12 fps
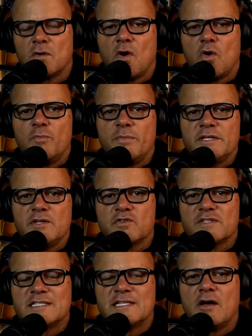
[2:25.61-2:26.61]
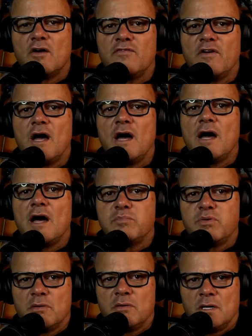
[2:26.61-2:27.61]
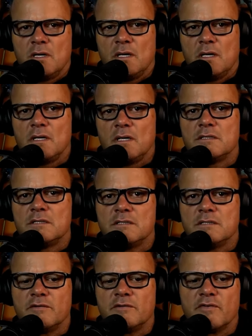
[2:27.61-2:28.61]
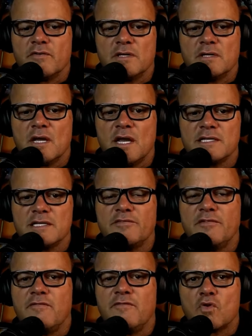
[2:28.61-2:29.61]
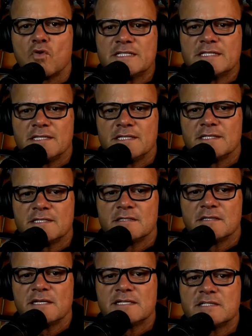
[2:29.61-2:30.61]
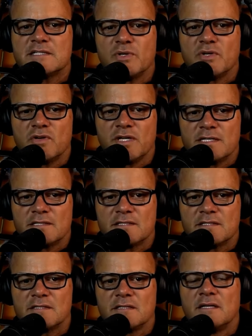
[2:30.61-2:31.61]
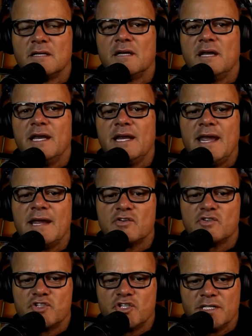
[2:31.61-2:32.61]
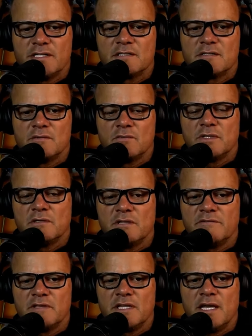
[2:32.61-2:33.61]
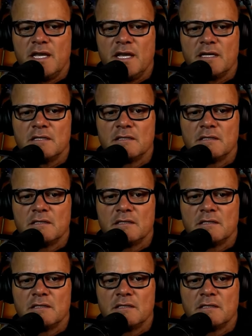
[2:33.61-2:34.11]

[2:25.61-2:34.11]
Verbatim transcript: open yourself up to different kinds of forces and spirits and energies when you live in the head.